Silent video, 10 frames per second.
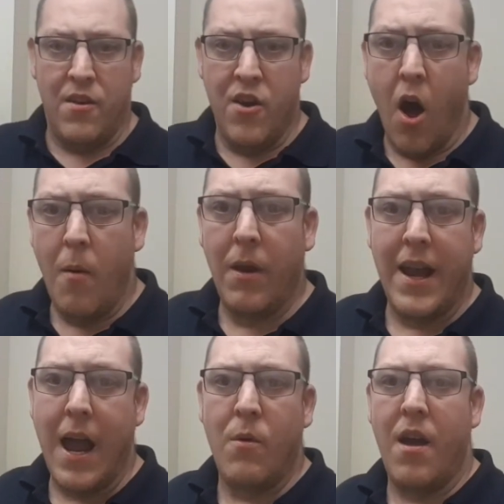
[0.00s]

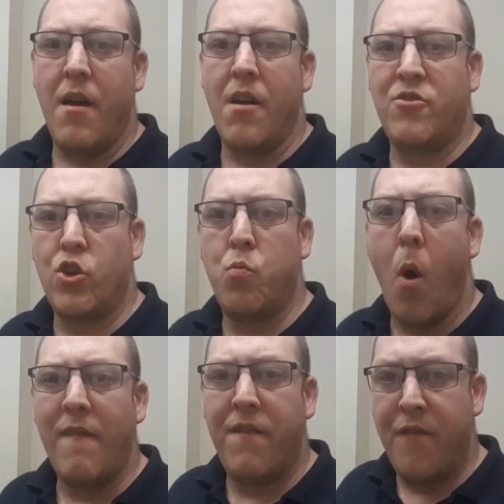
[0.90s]
Normally now, just
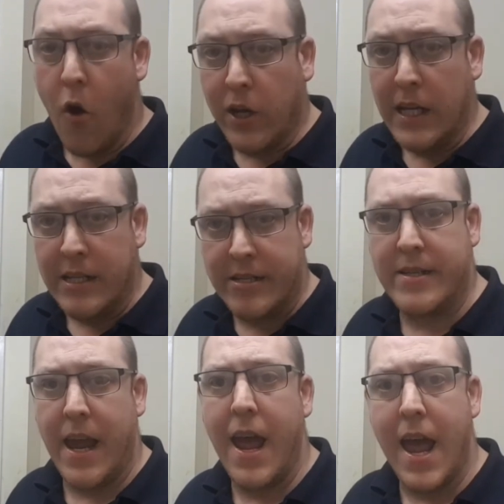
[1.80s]
one fucking
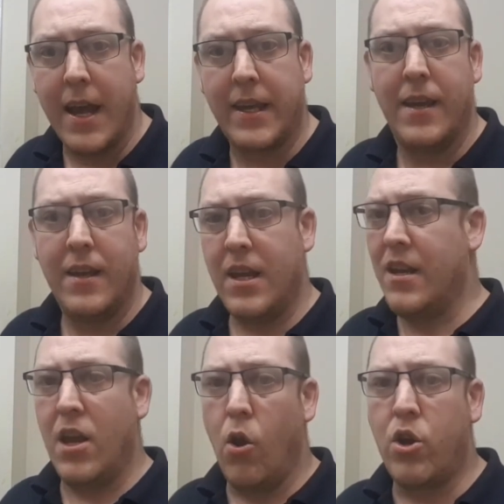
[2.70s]
steak,
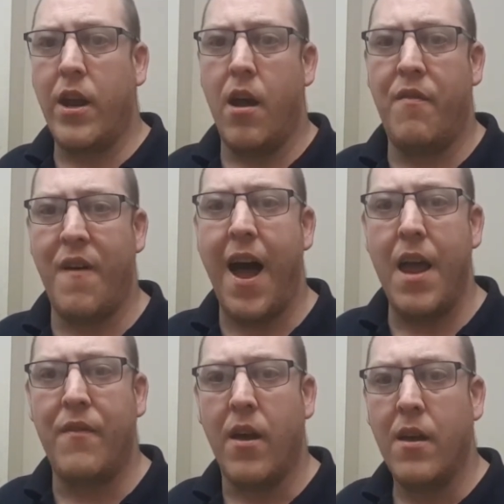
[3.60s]
you're looking at a
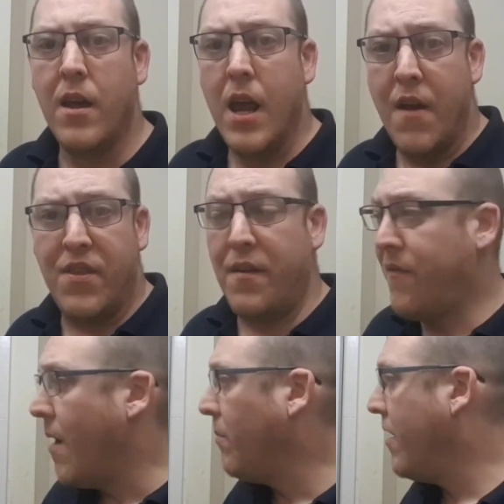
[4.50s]
fiver. If the
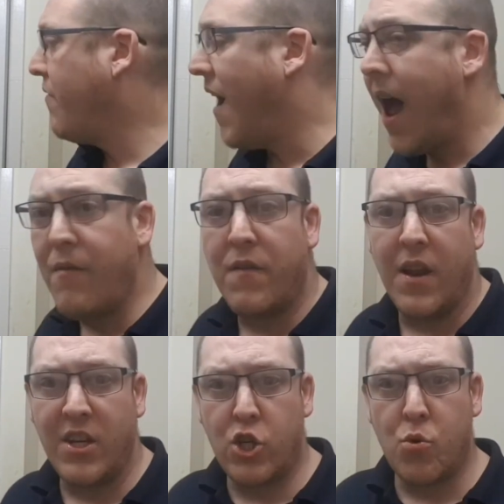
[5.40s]
family of five
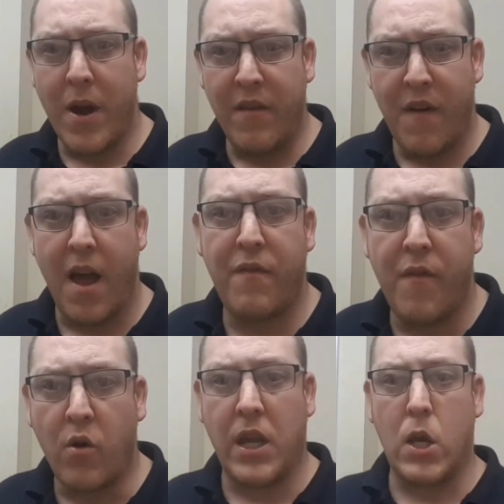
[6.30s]
of you, it's
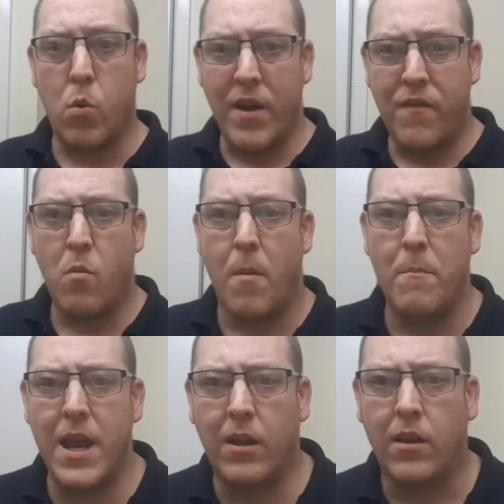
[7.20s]
£25 for
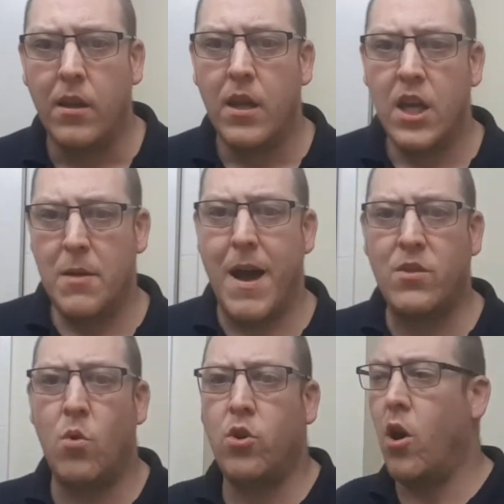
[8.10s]
one meal. You
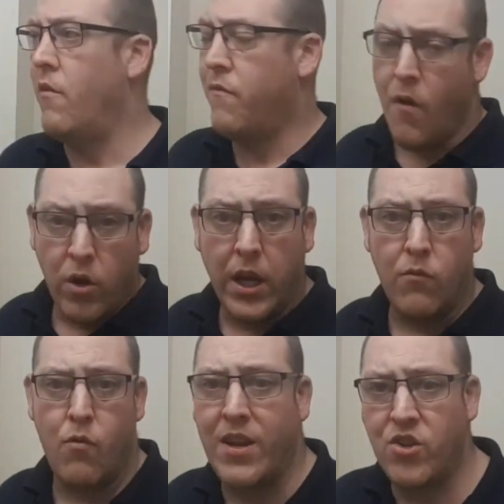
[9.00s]
might as well go to a
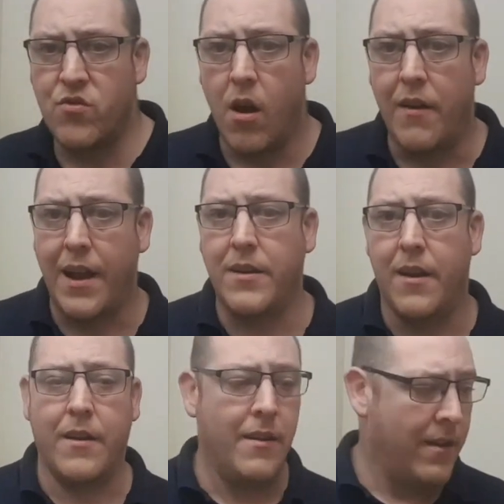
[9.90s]
fucking restaurant,
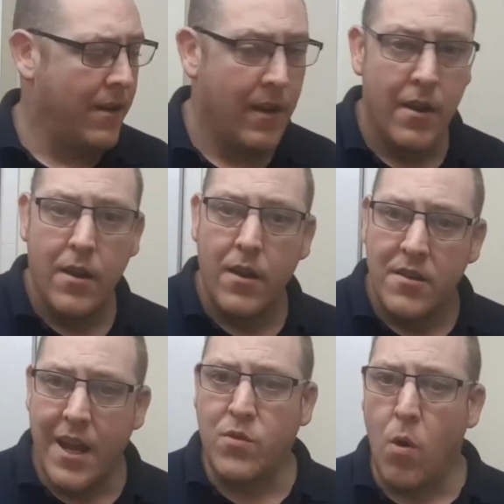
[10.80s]
aren't you?
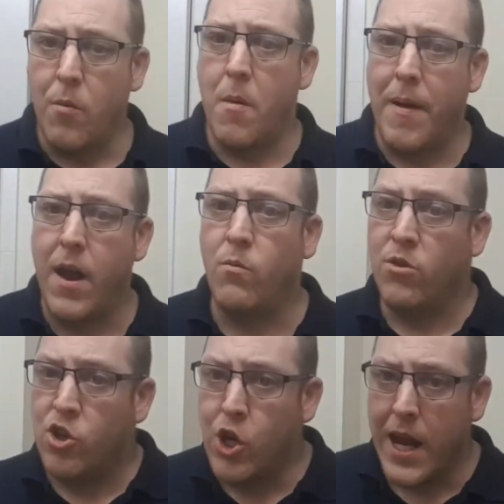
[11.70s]
So that's what we're
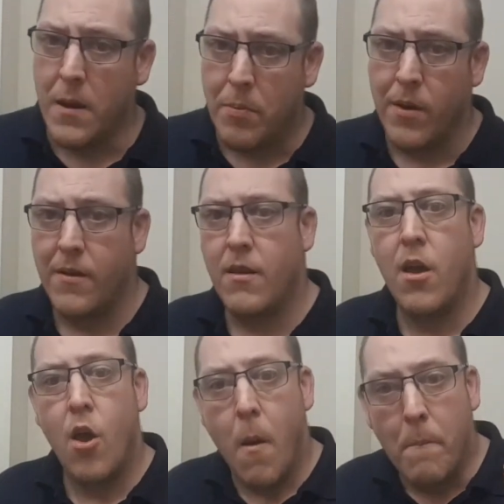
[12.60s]
about, cheap,
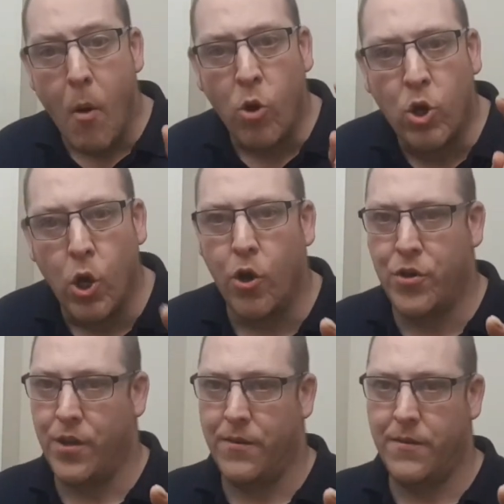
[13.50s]
but
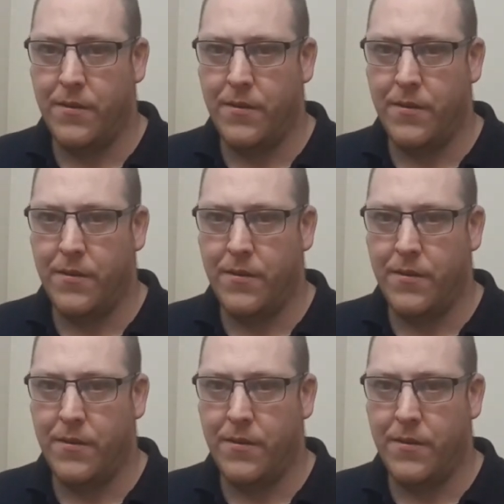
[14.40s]
good.